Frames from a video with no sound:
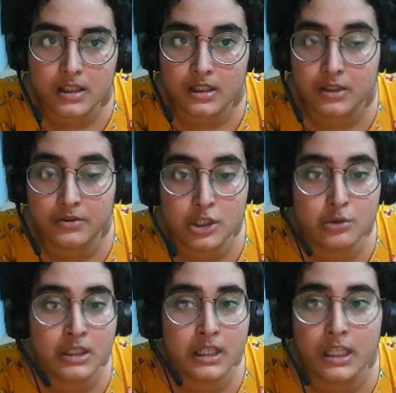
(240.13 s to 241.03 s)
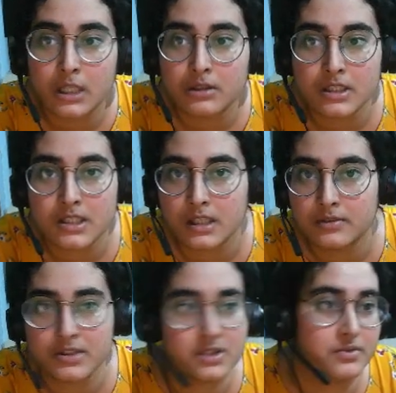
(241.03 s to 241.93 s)
that the visual layout
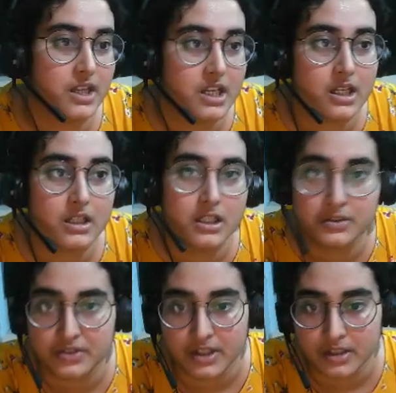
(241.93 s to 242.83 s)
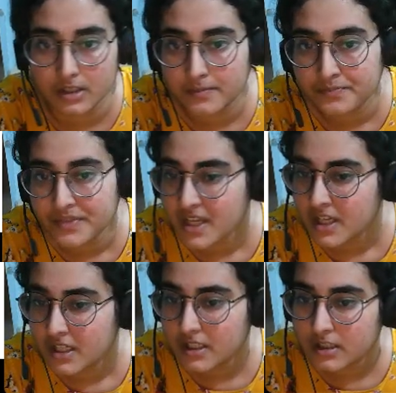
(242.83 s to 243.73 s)
itself is very different.
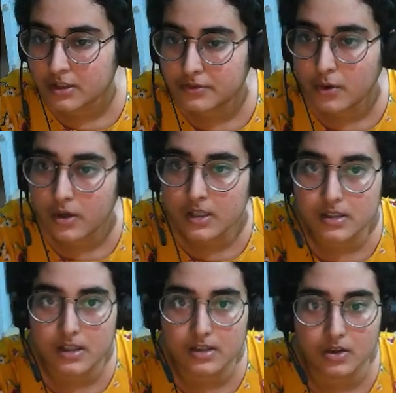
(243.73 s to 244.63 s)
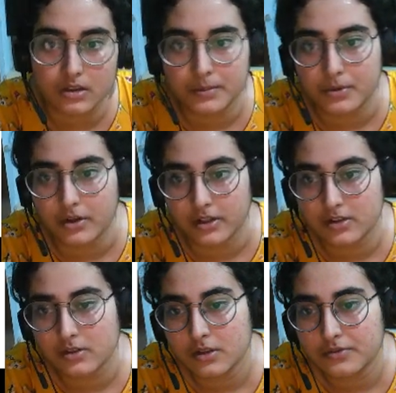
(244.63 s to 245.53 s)
Here the focus is on the product.
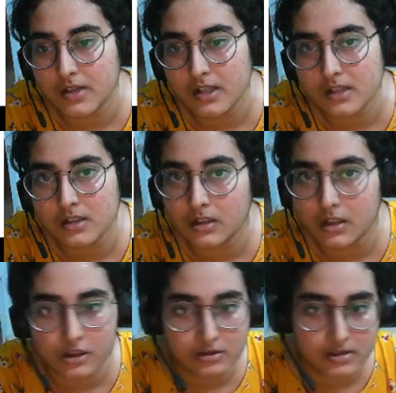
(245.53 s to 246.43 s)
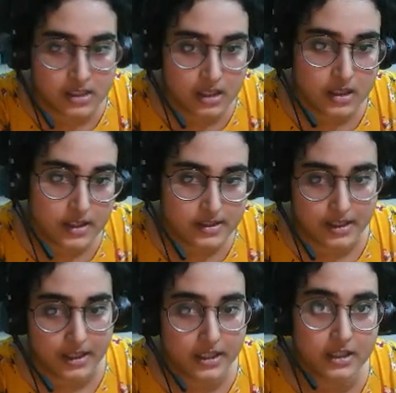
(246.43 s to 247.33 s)
So the first thing that you'll see is
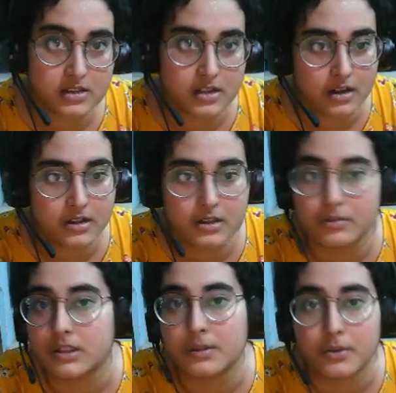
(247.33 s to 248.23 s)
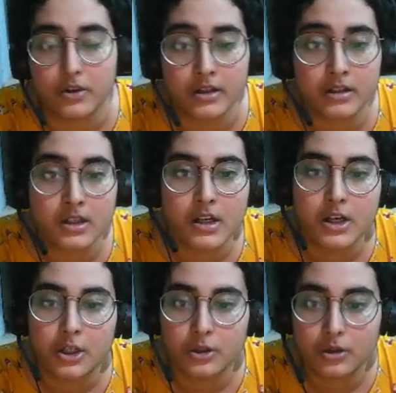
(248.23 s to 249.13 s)
getting started with the product
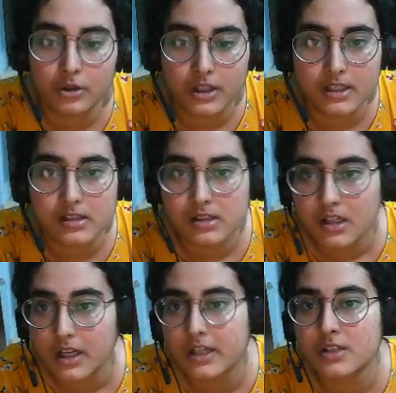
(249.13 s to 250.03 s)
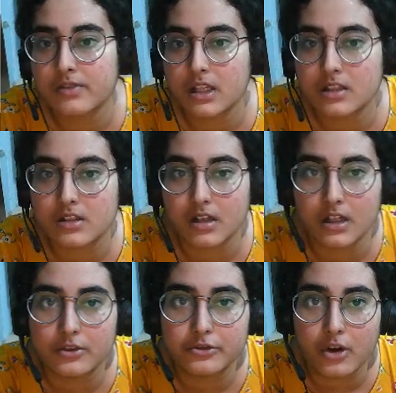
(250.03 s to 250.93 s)
tutorials. It is very
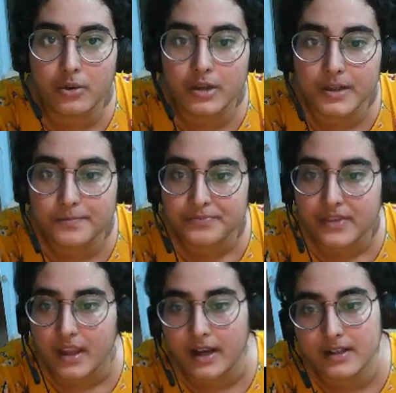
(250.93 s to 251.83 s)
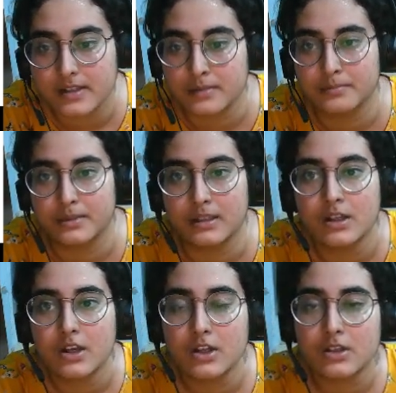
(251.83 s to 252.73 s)
straightforward and simple.
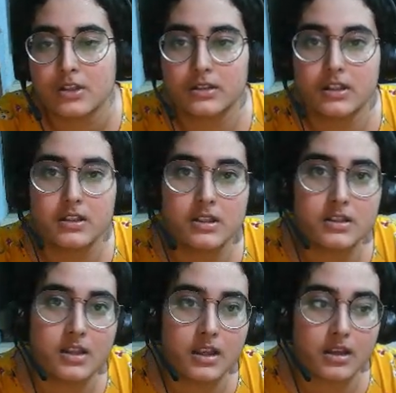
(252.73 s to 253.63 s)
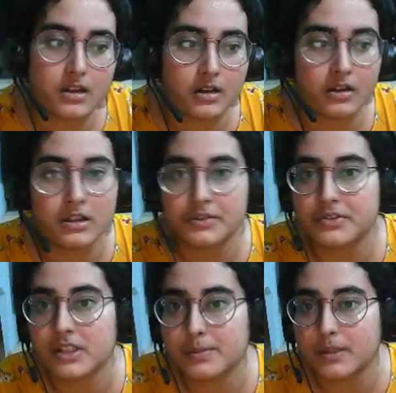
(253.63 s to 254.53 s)
So this is the
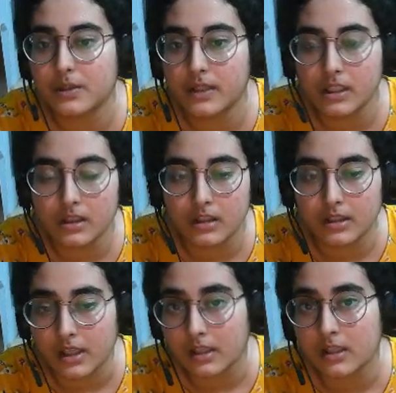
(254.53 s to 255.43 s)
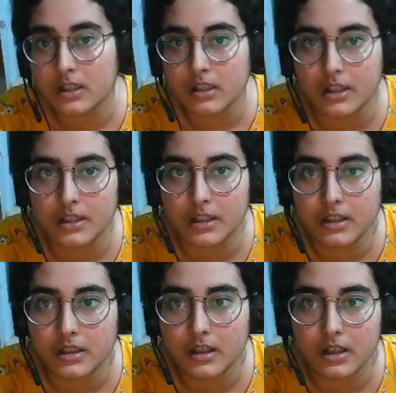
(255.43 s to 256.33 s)
difference between a technical
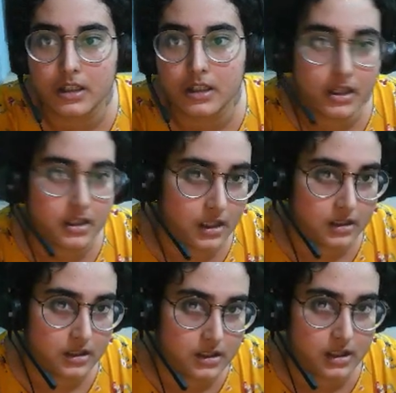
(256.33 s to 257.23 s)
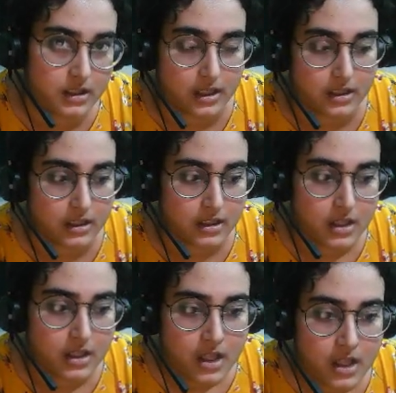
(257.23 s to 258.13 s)
content writing and technical writing.
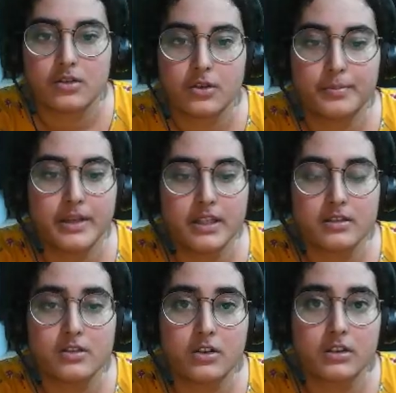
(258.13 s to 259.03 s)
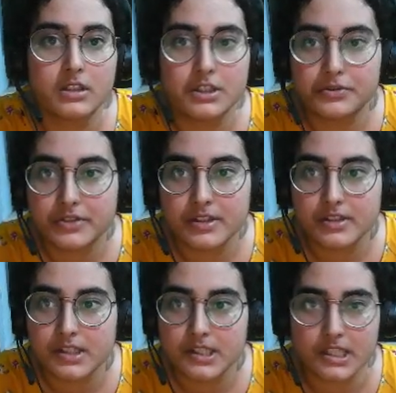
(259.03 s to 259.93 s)
So based on the
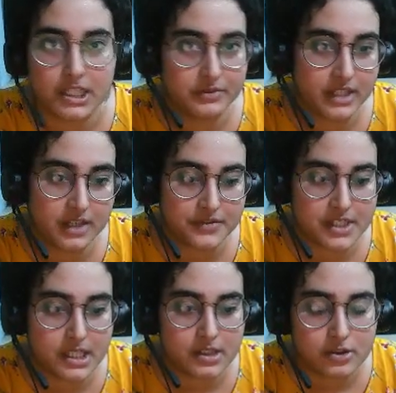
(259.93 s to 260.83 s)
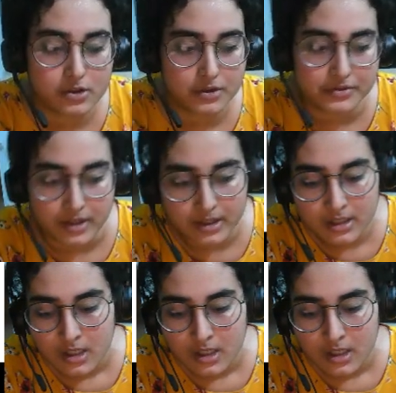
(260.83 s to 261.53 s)
differences that we have seen so far,